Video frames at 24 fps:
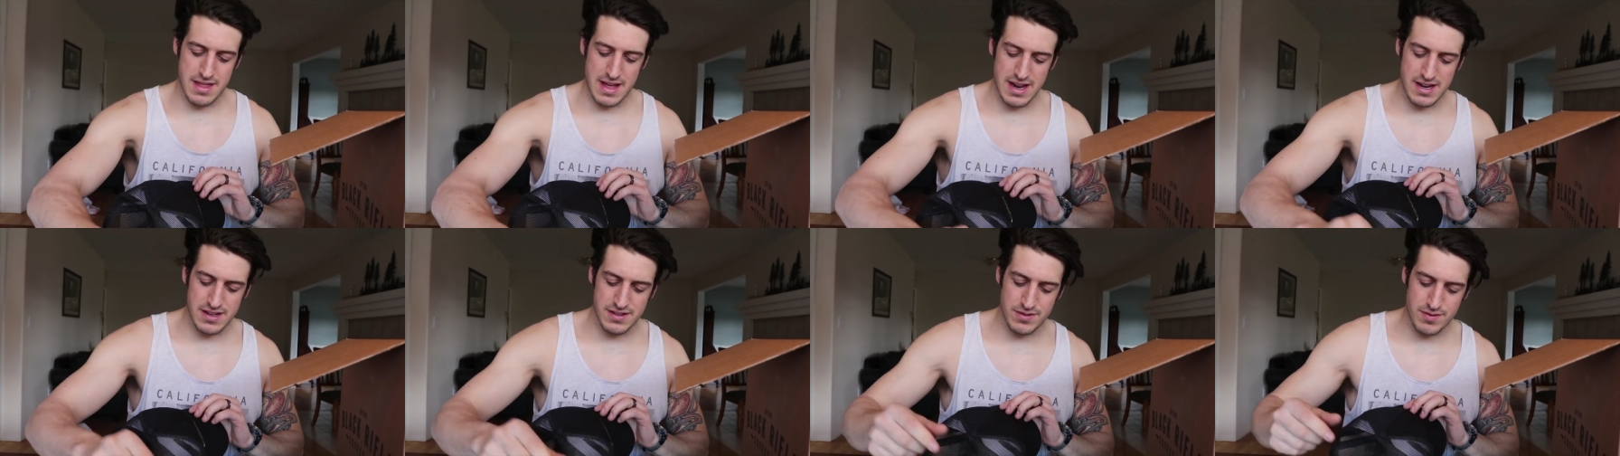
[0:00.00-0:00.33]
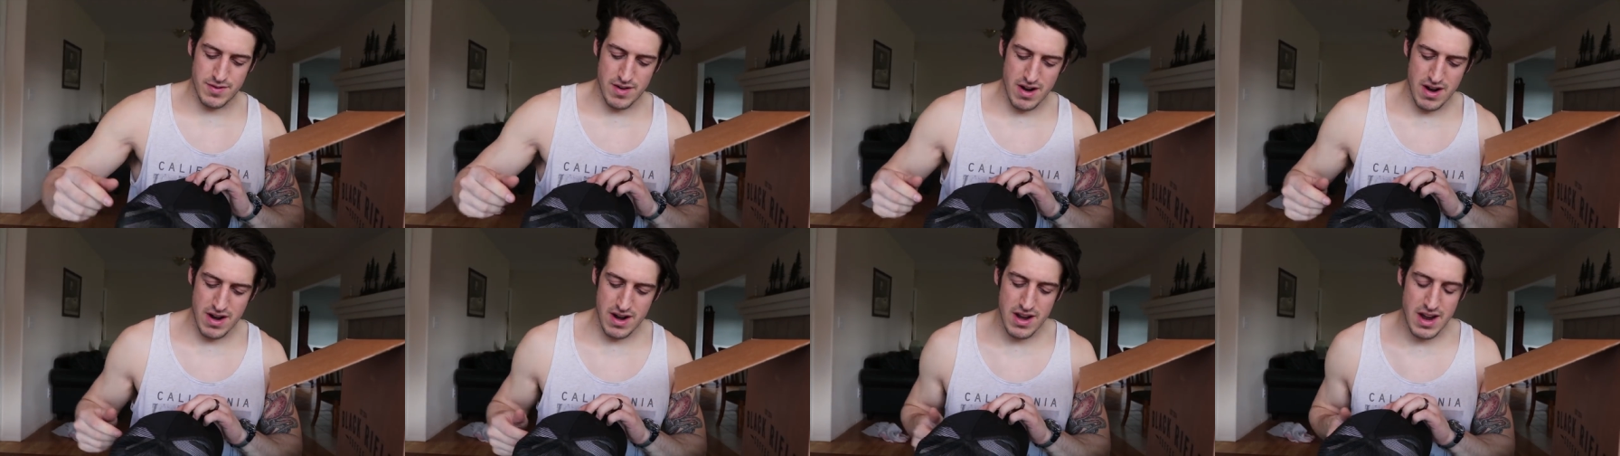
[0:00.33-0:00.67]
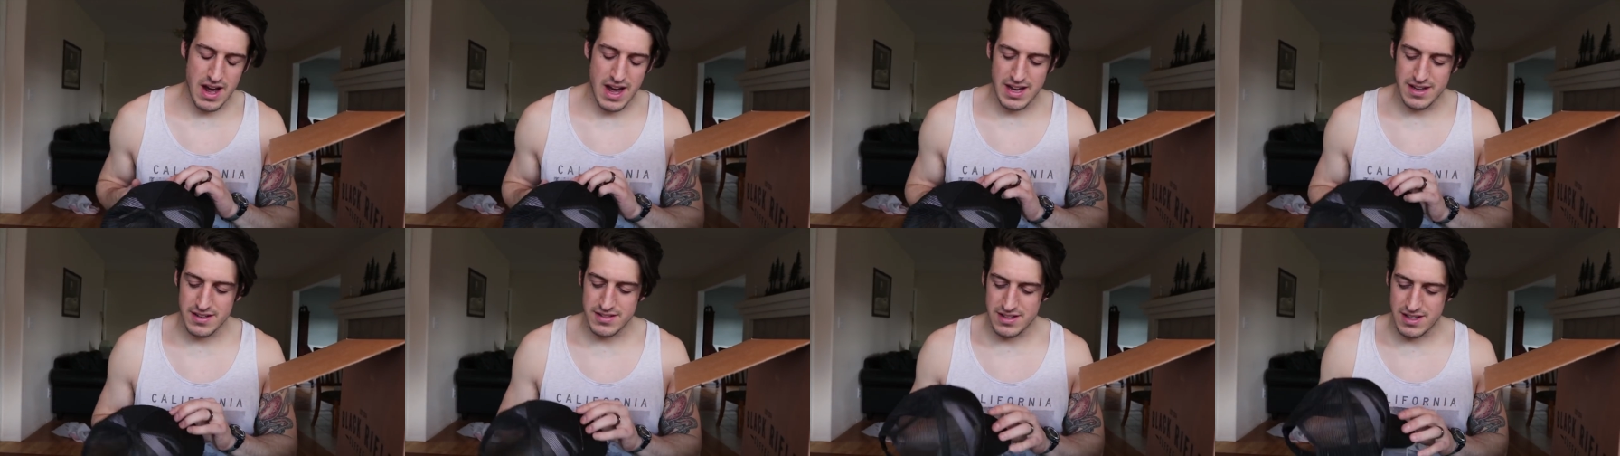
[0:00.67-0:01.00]
That is very
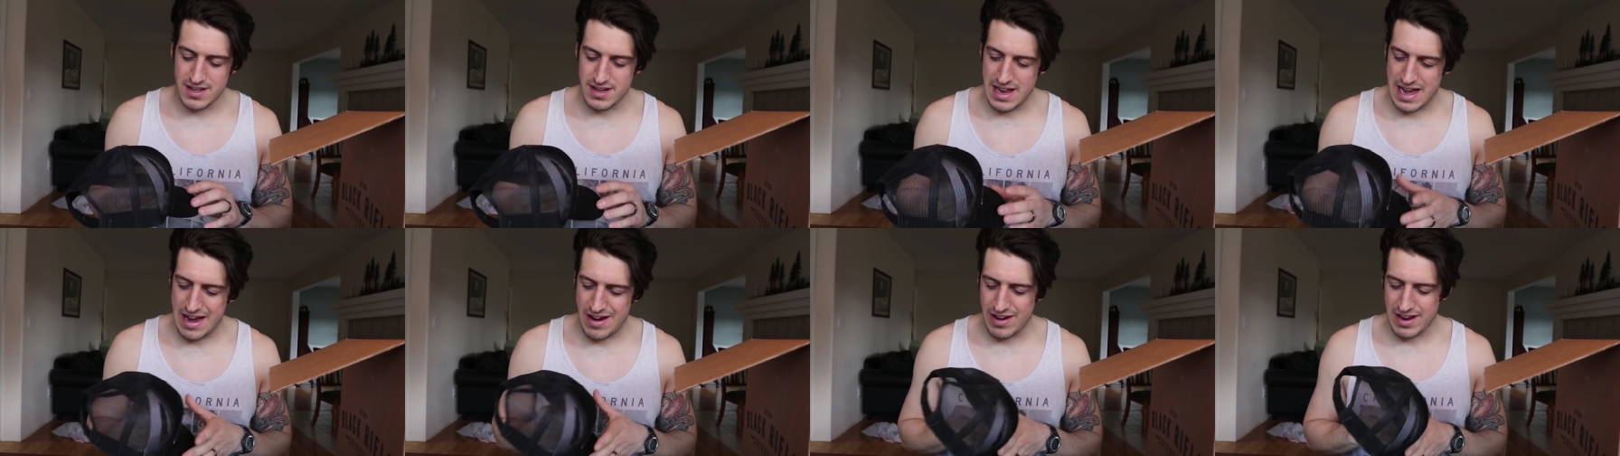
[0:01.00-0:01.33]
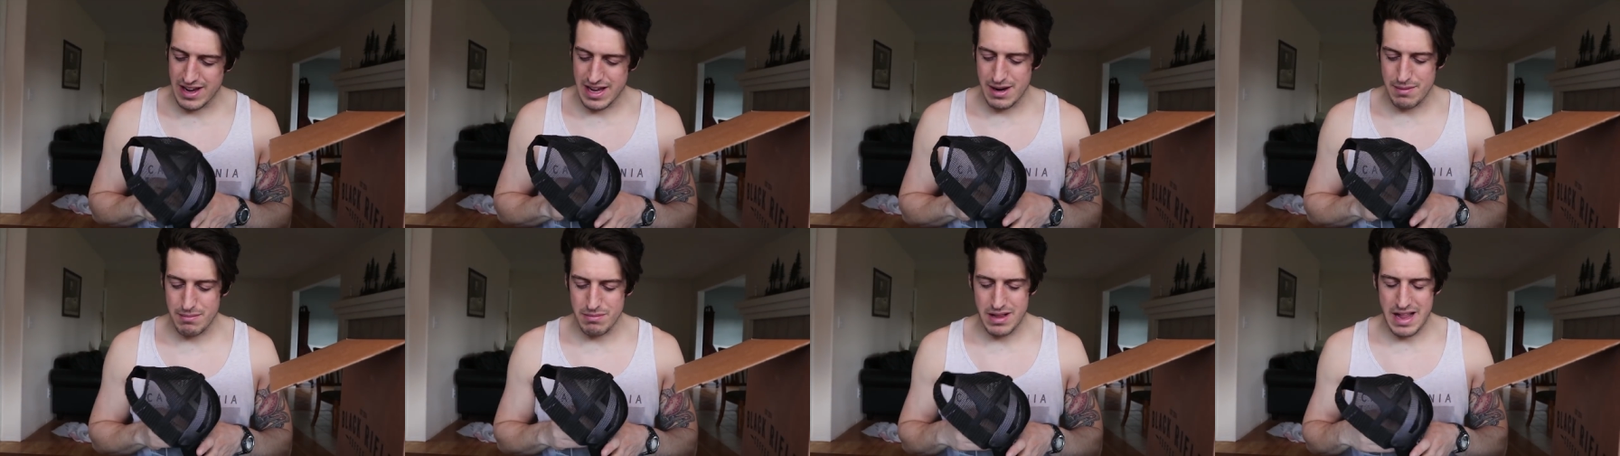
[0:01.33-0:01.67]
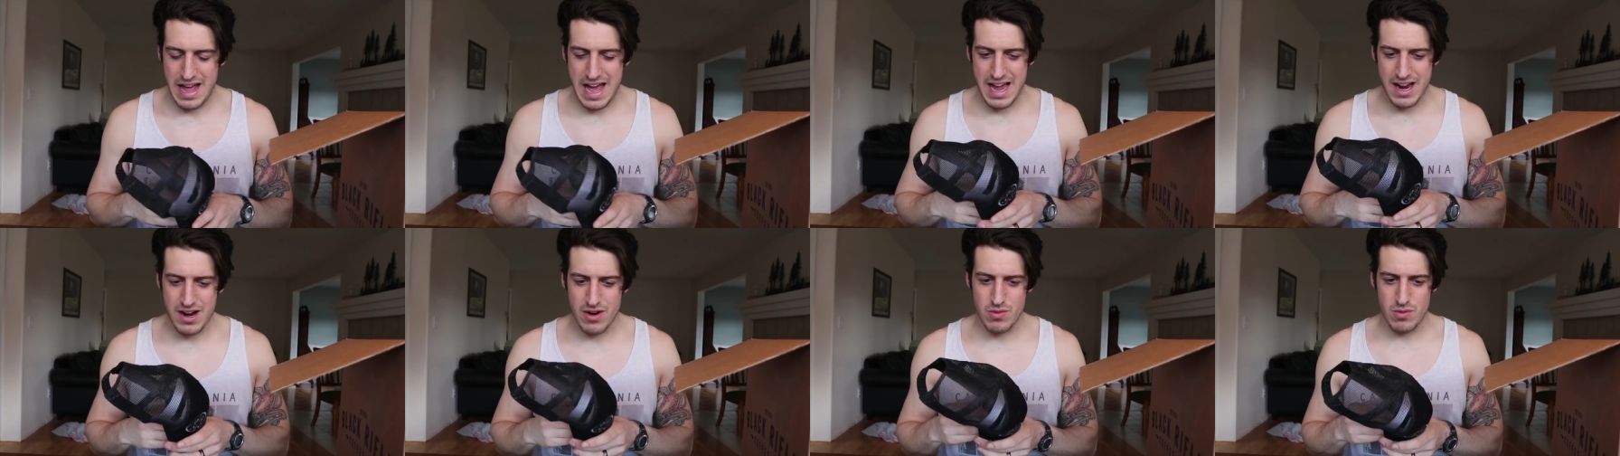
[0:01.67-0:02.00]
nice. And now I got a
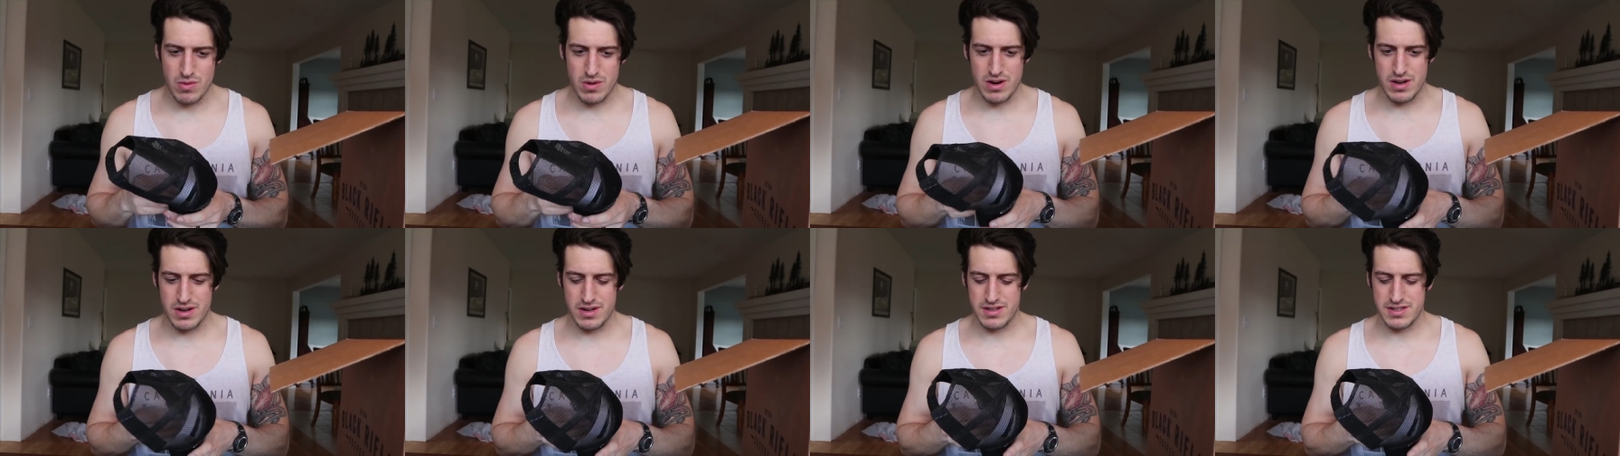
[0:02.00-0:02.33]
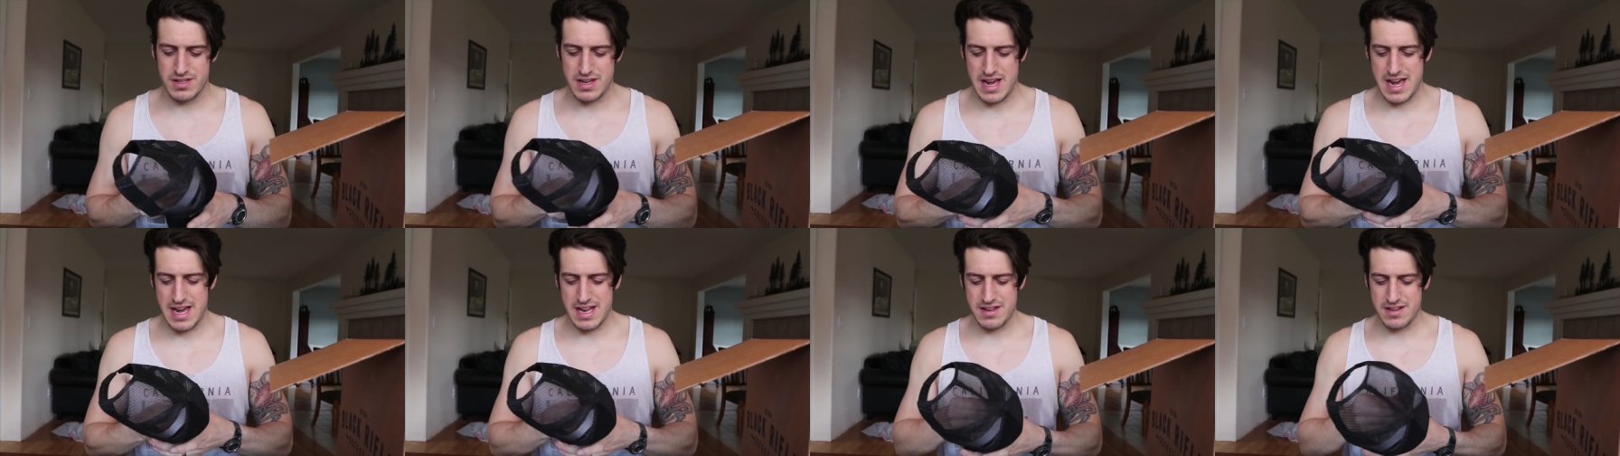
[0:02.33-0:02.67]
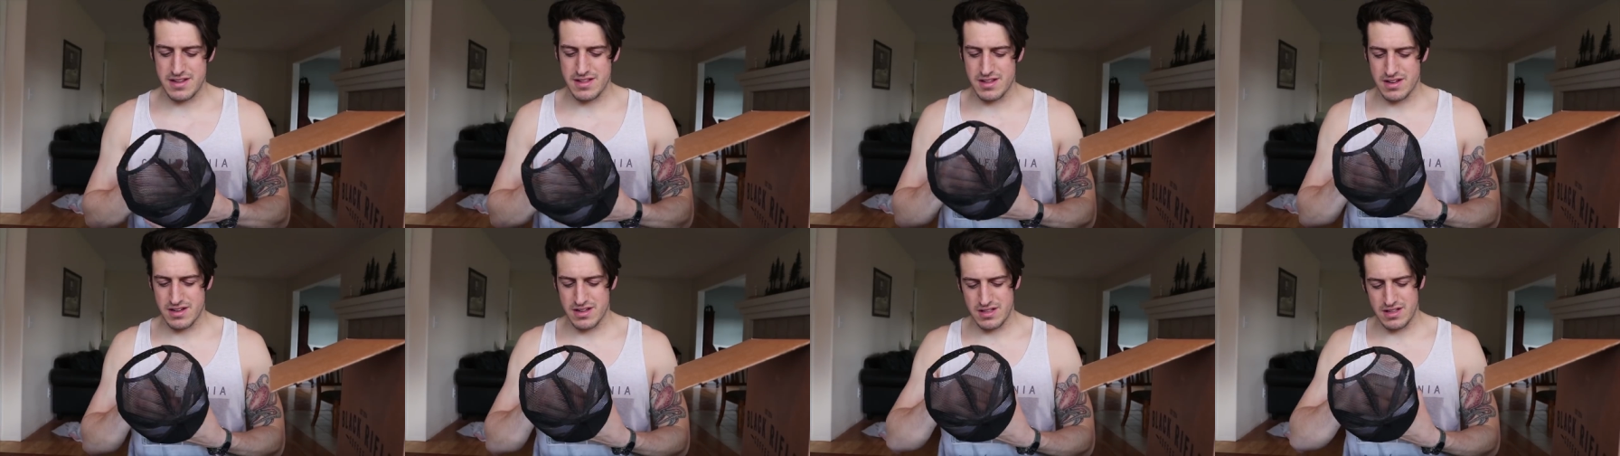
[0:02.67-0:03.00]
black one to add
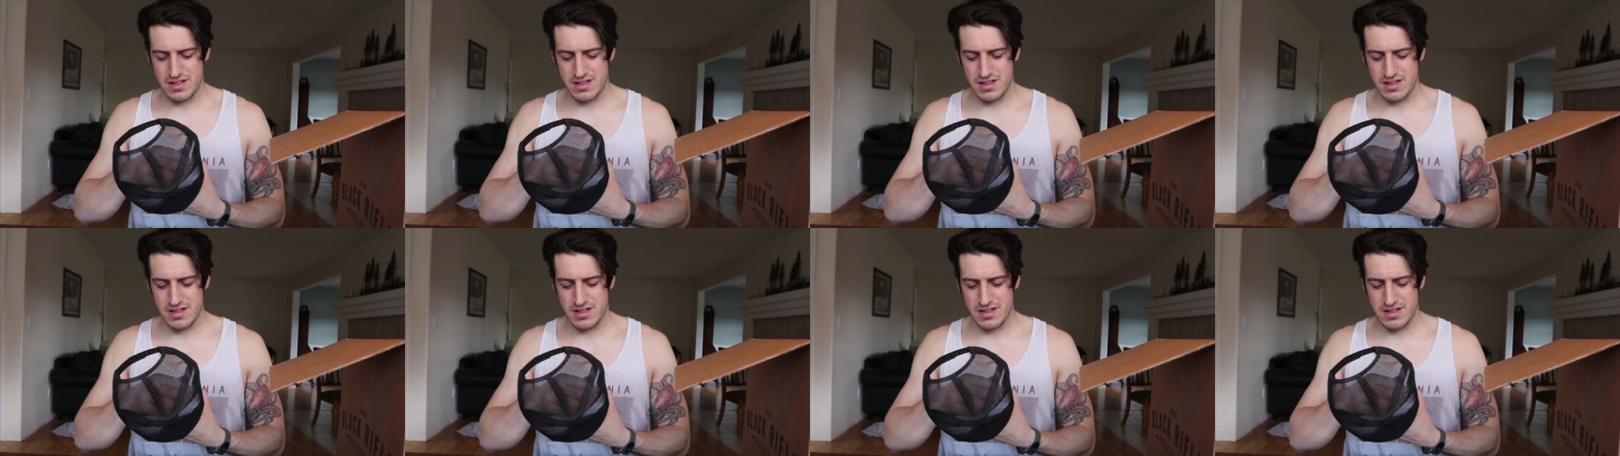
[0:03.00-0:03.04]
to the